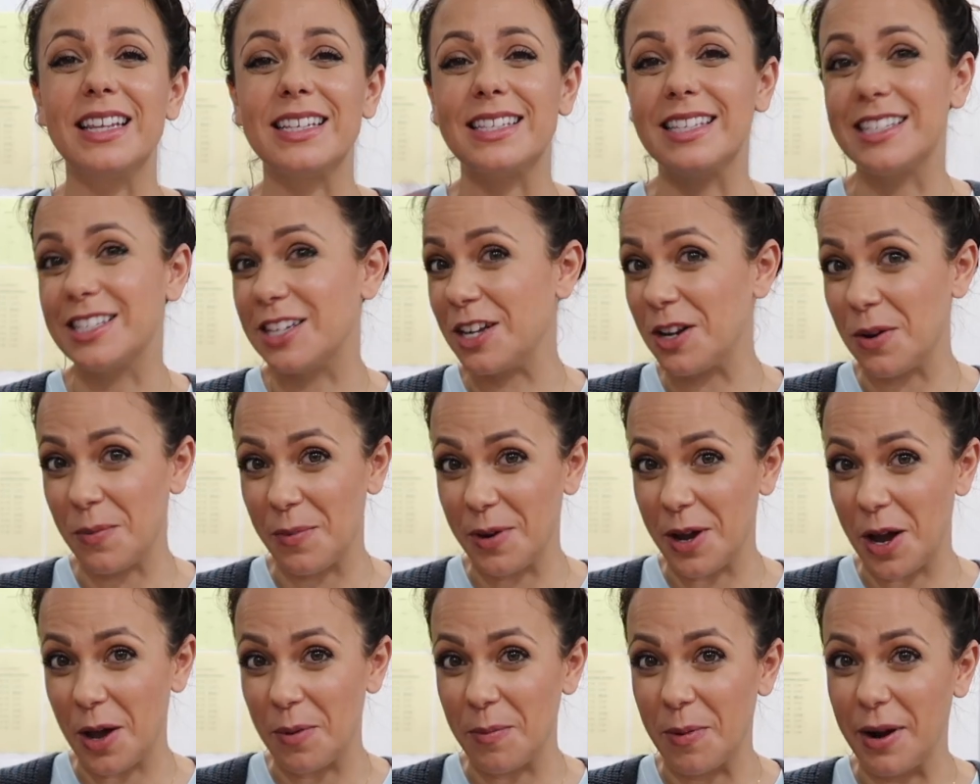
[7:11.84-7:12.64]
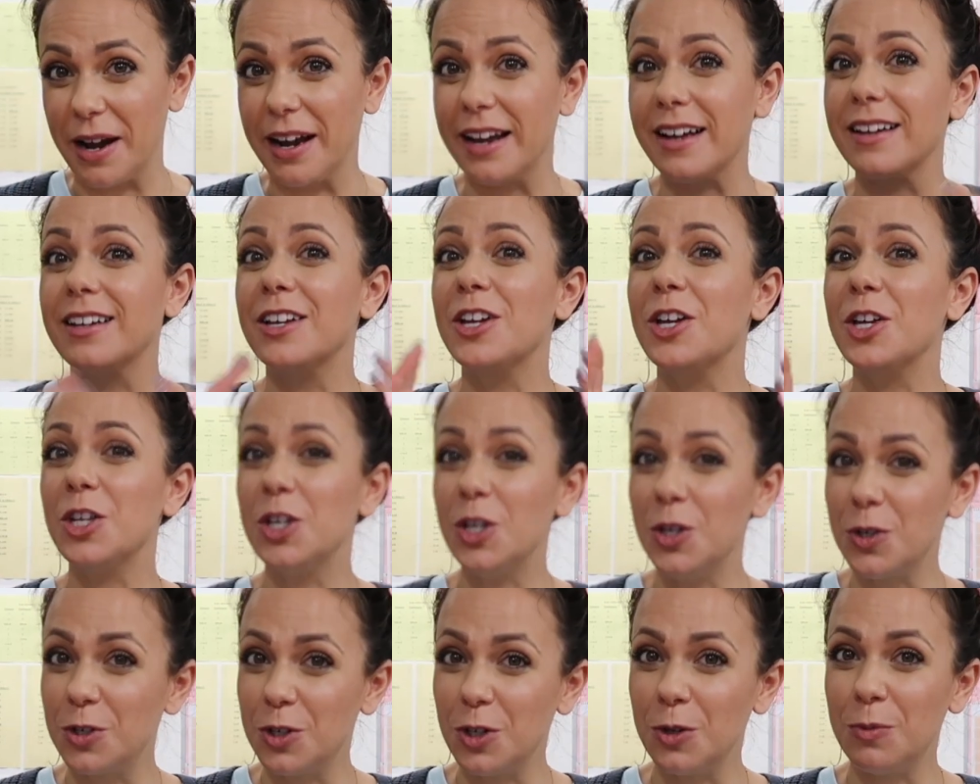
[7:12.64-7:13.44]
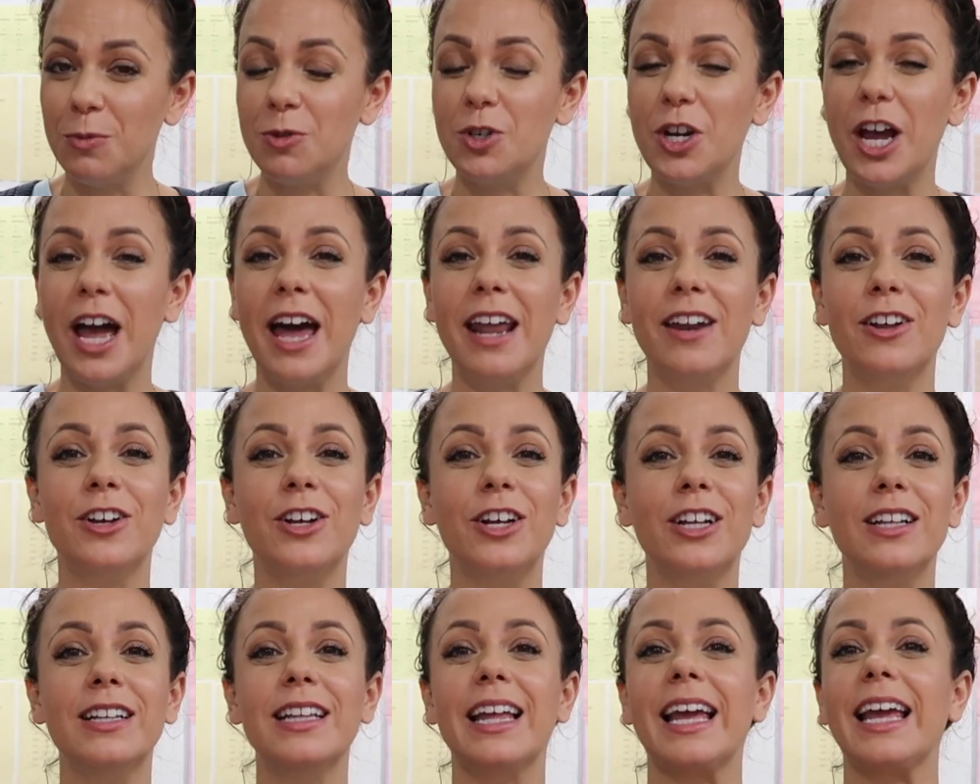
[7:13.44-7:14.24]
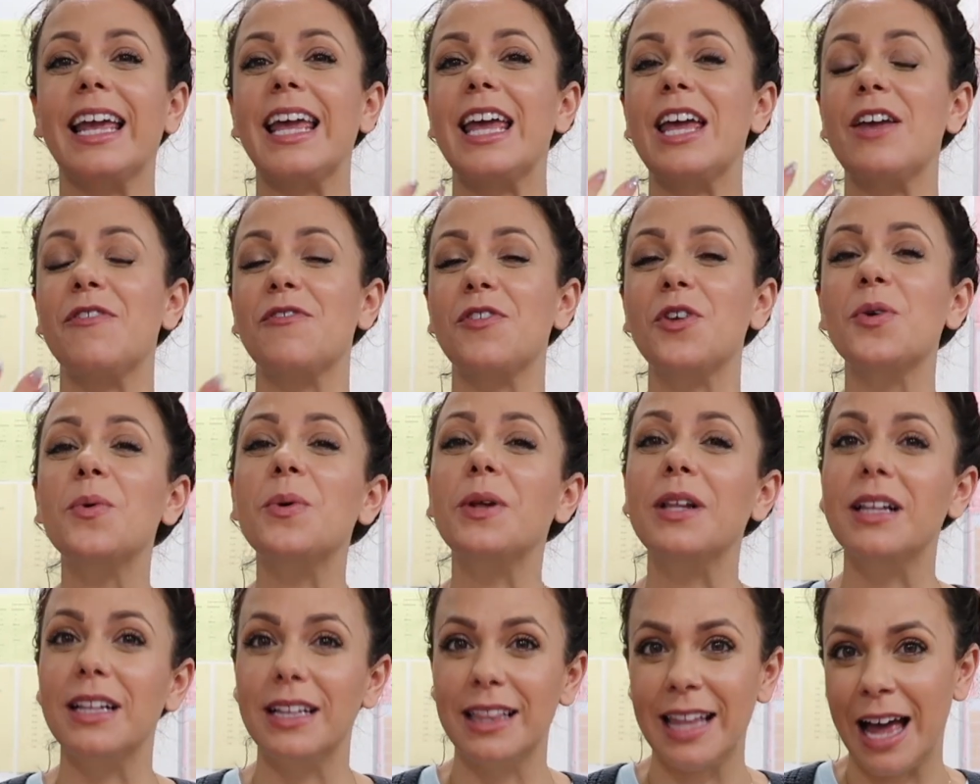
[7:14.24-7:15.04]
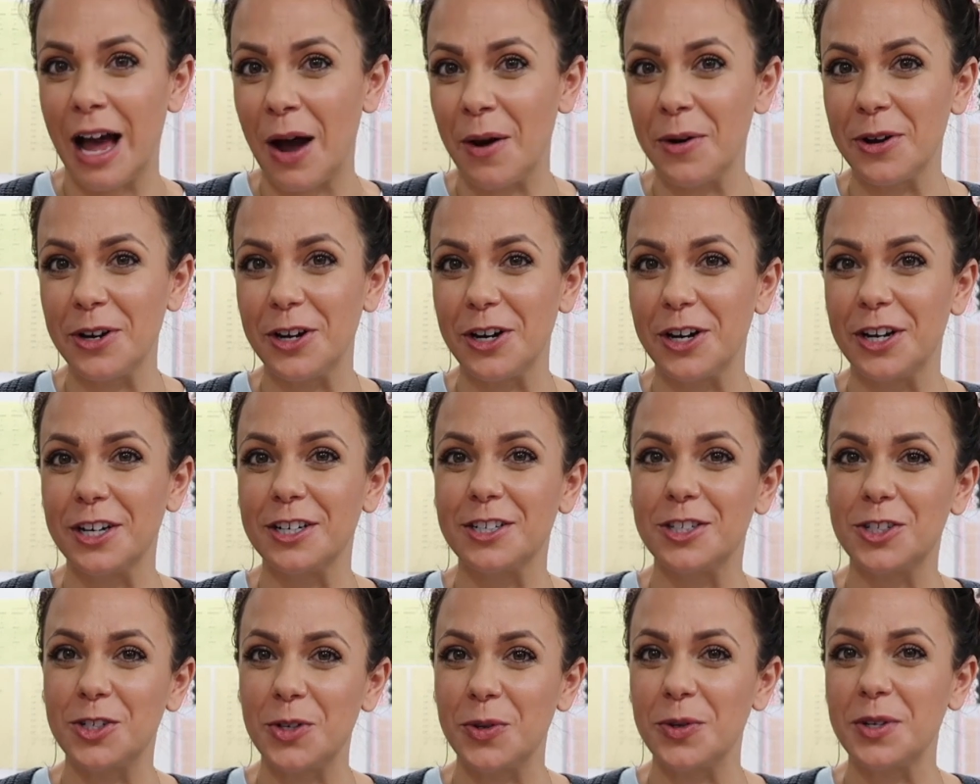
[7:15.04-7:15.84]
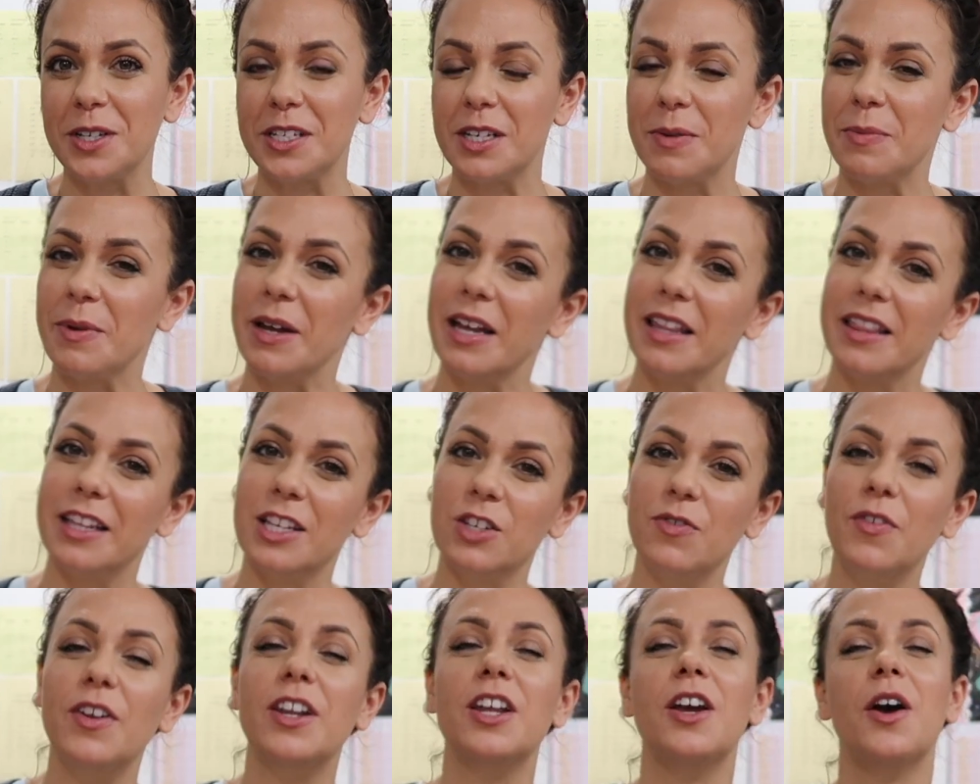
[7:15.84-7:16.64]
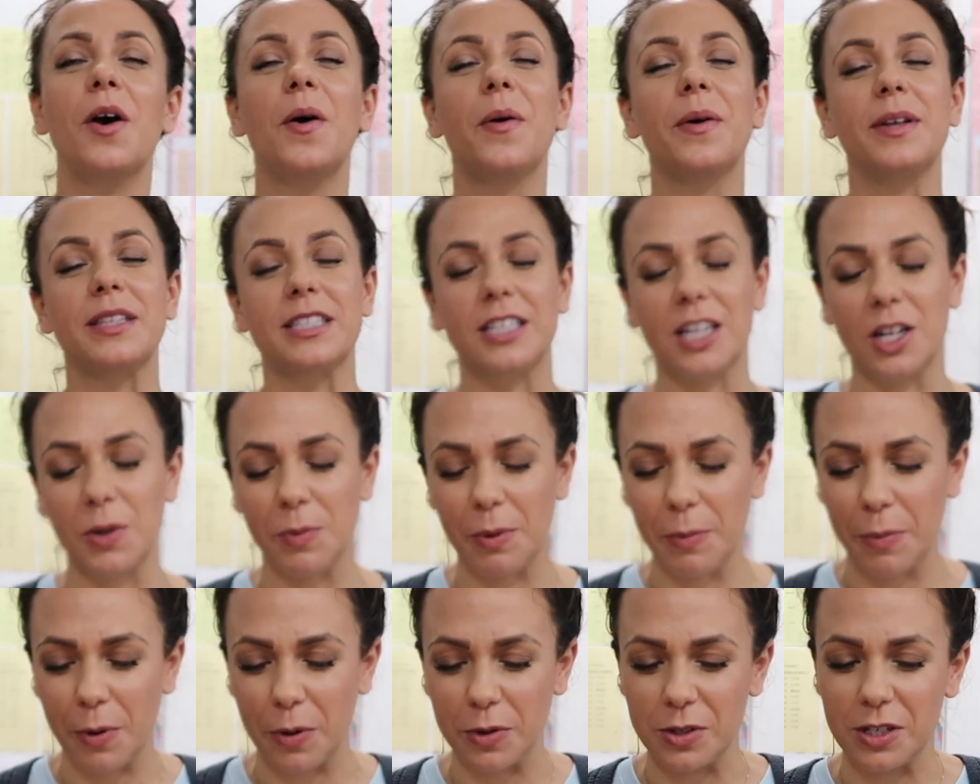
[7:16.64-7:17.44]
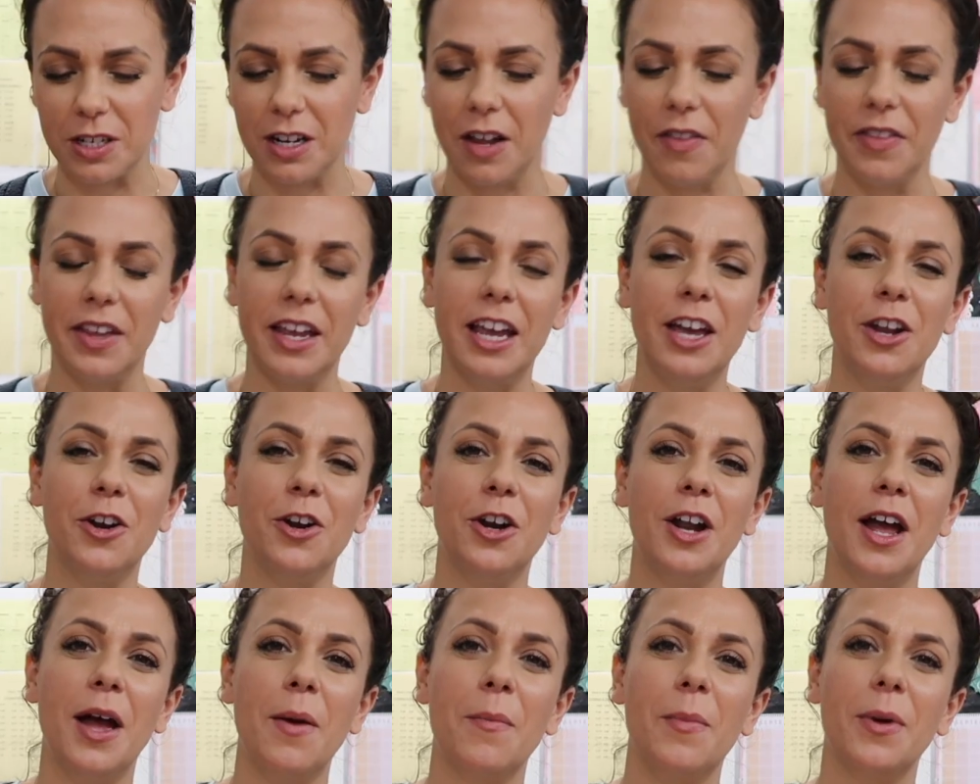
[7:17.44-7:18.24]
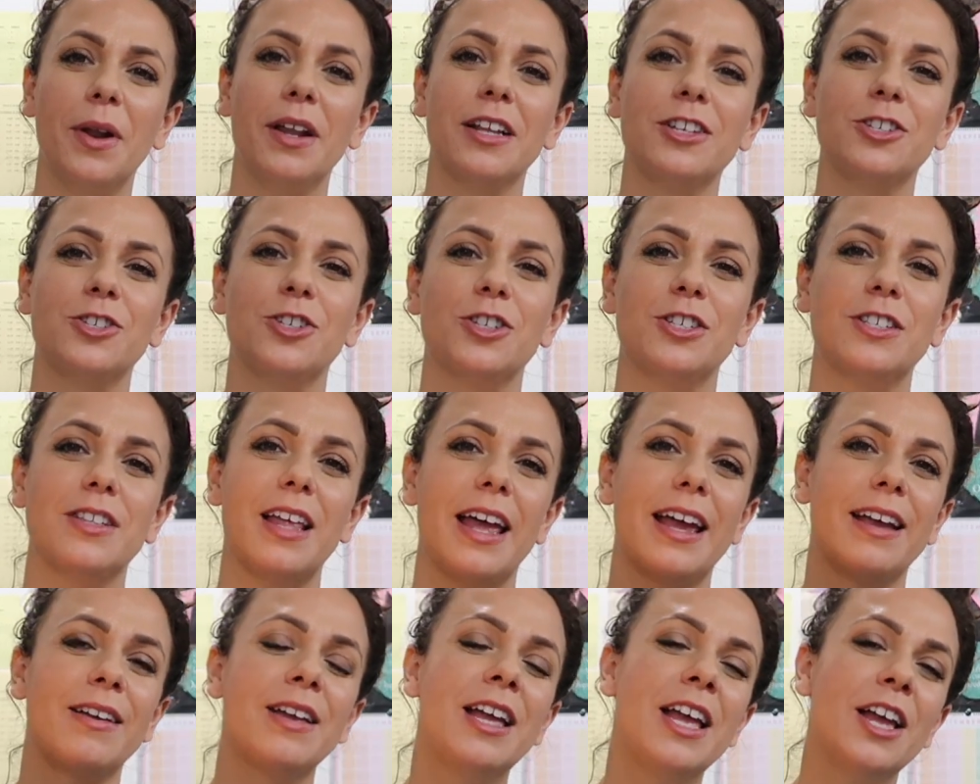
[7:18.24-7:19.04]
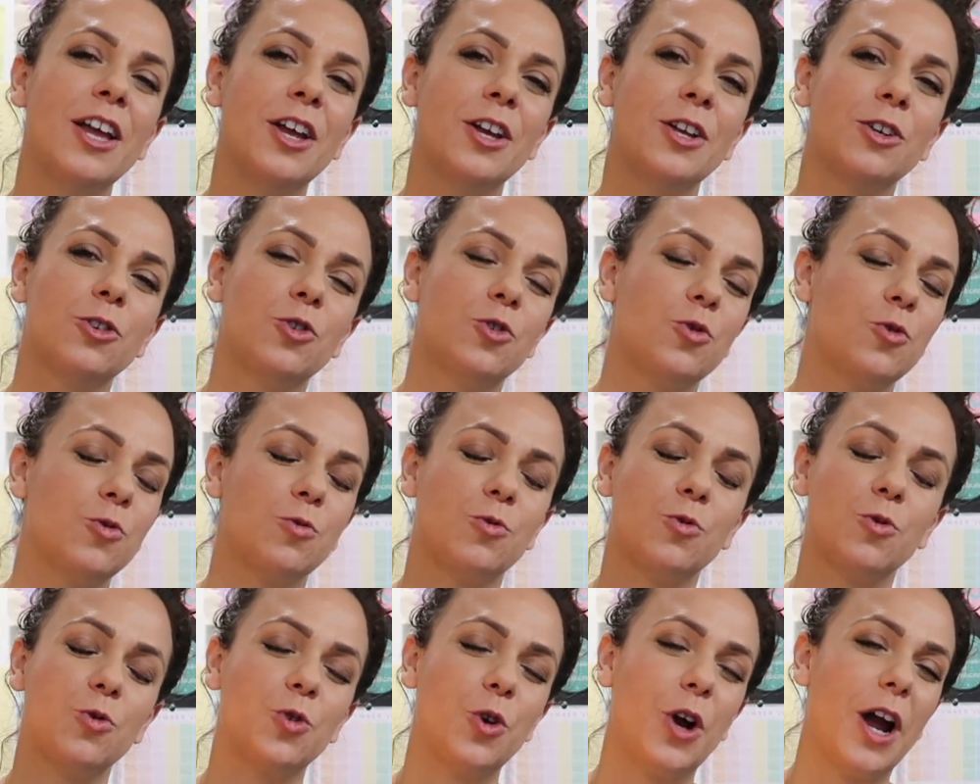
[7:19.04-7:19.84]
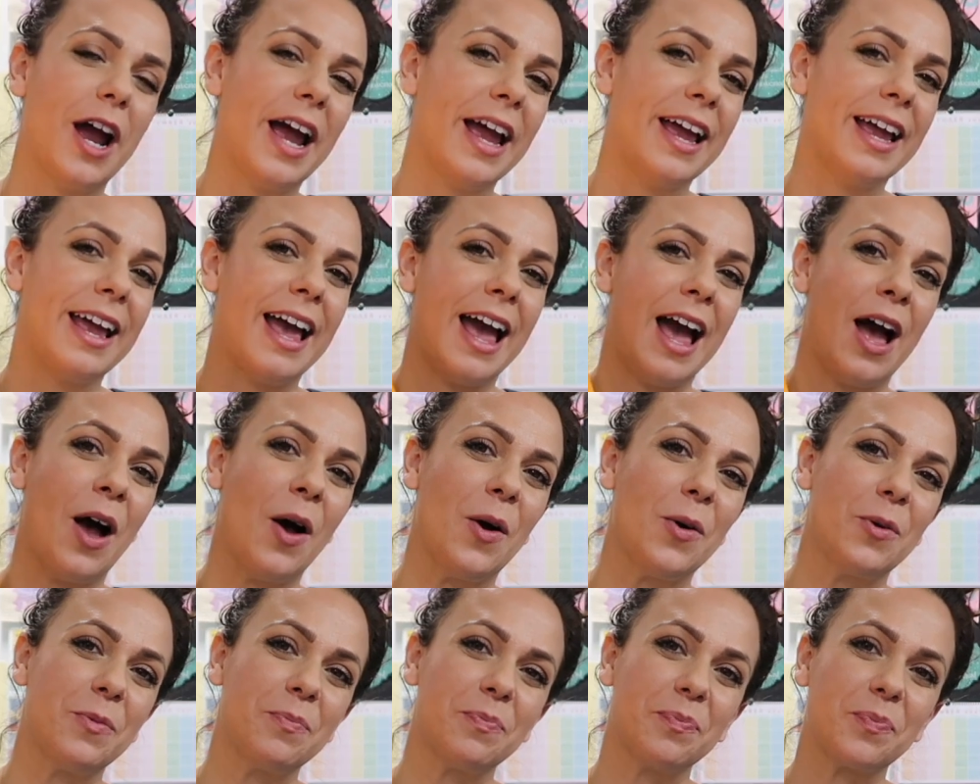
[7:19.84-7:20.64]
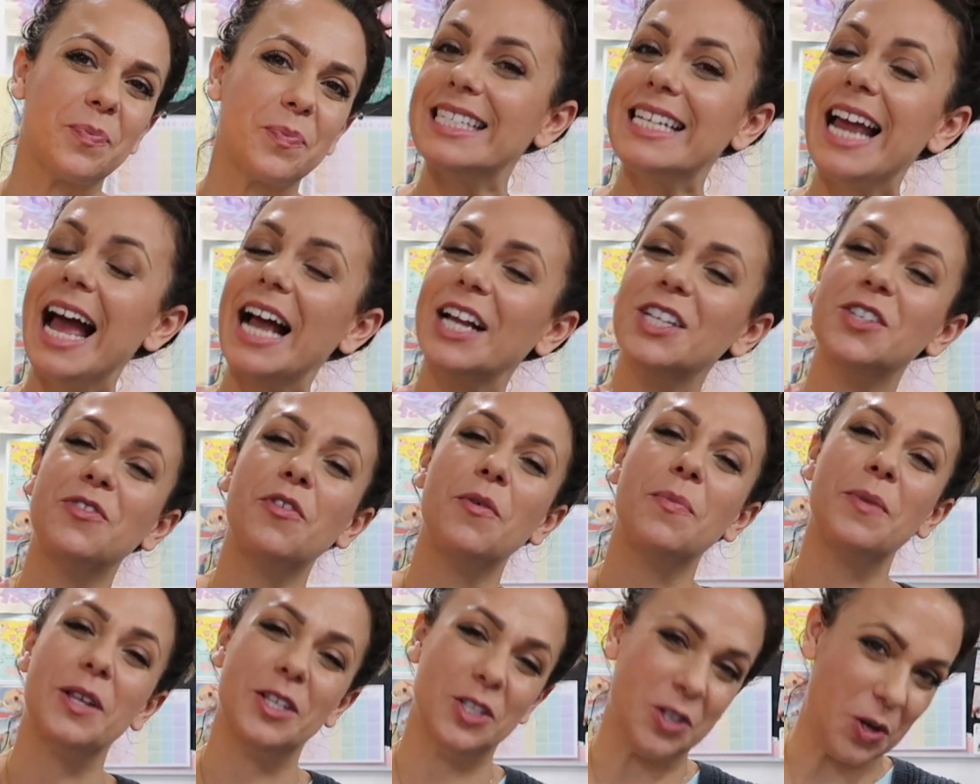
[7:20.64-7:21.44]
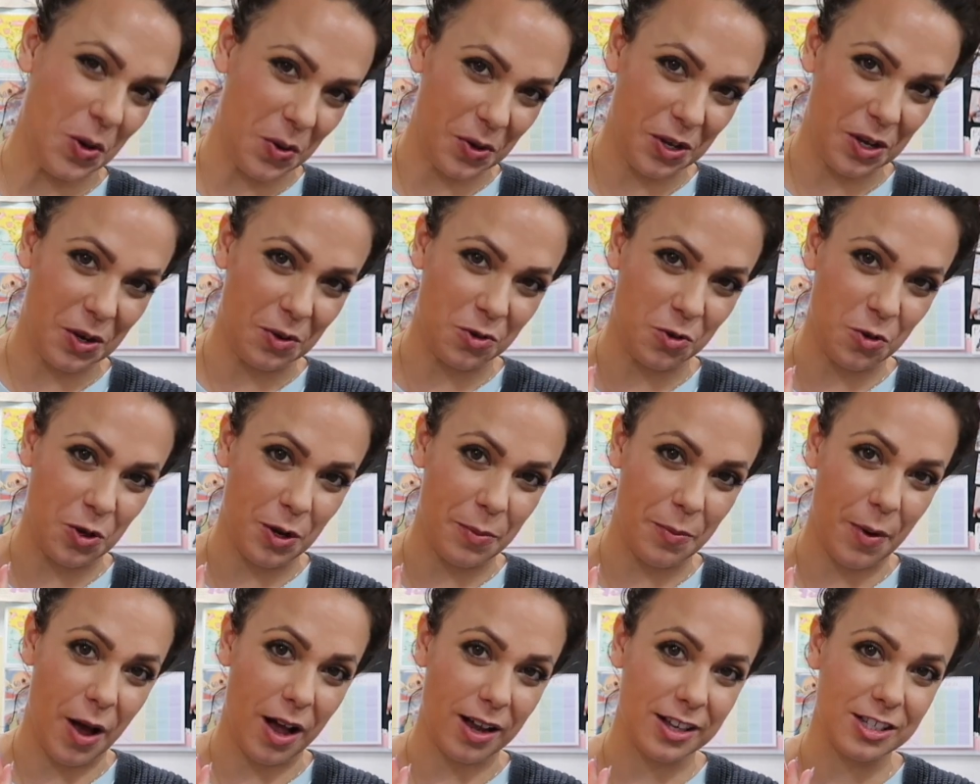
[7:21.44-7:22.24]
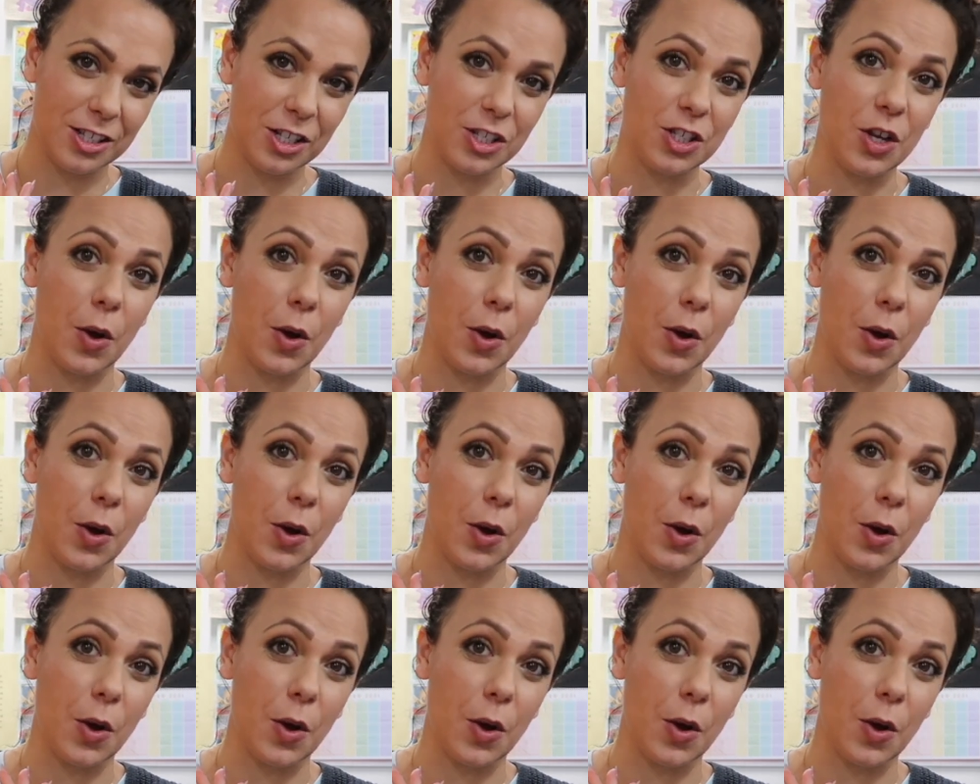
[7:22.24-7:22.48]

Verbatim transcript: This is gonna be on my YouTube channel. Like if you will allow your student to be in this video, it's gonna be posted on the internet, but it's just like trying out snacks from this Tokyo treat box.